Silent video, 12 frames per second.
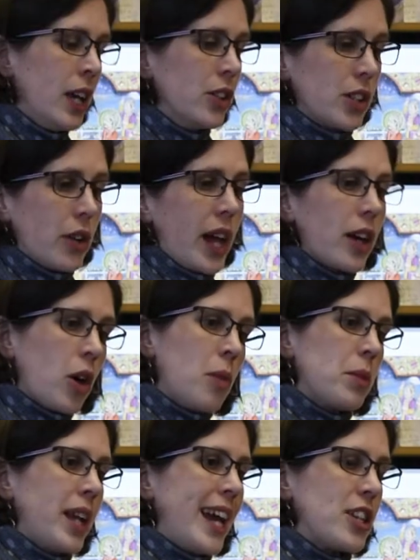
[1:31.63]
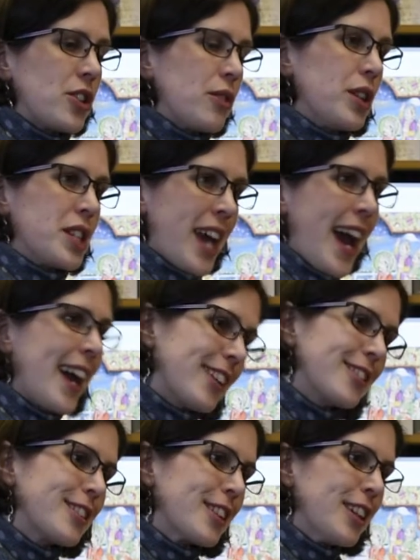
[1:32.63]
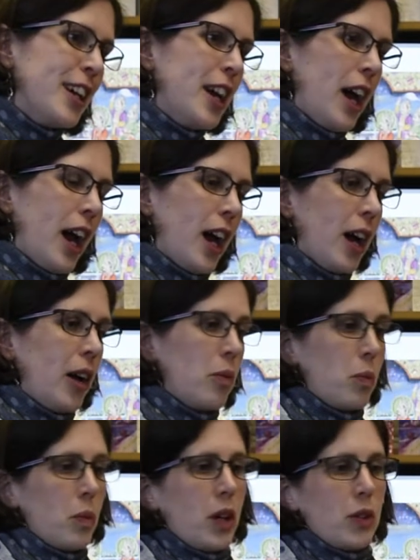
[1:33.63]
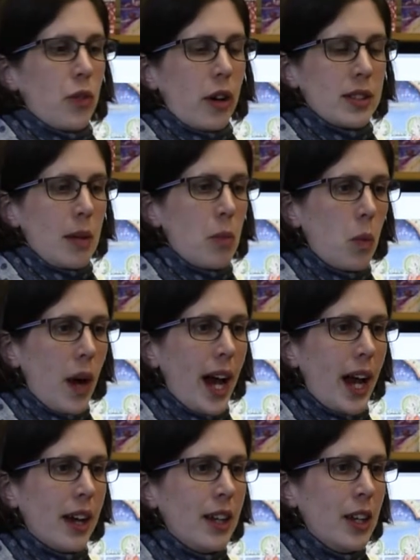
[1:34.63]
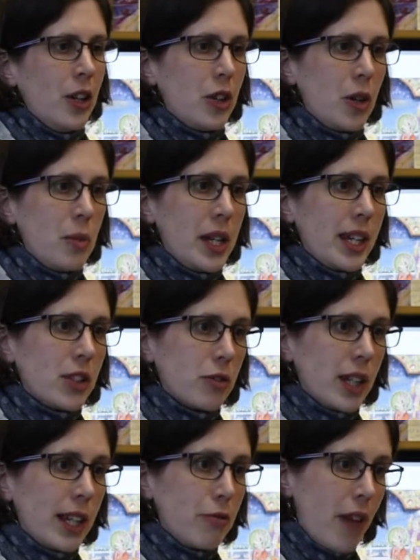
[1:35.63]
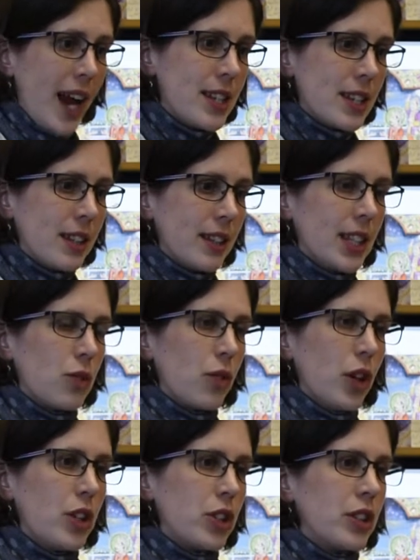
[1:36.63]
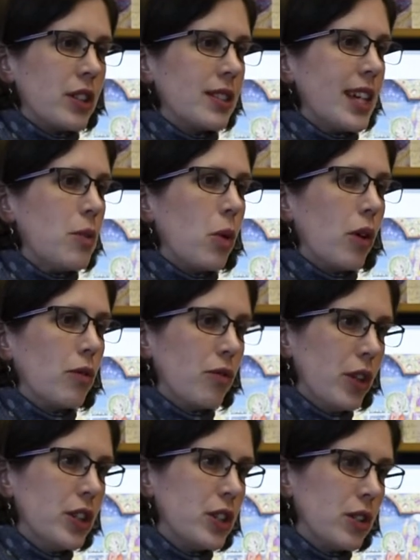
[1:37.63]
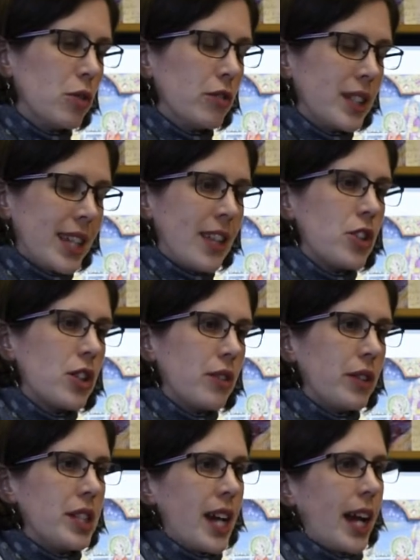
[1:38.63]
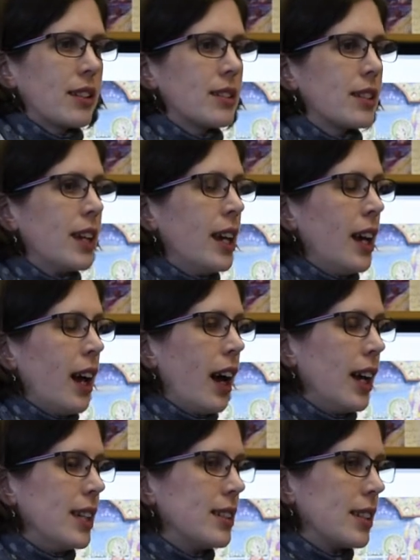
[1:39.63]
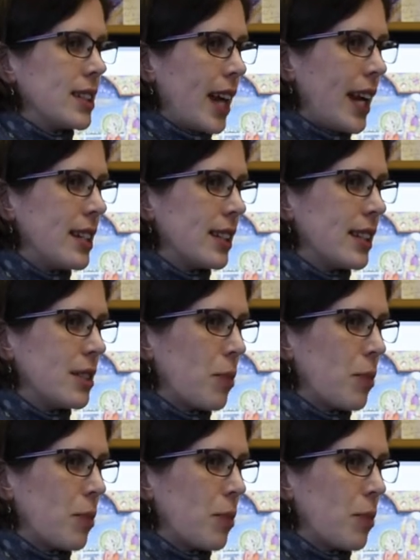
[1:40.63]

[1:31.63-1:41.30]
So that combination of the text, as far as I'm aware, nobody has really read this version to see what version or recension of the text is contained in this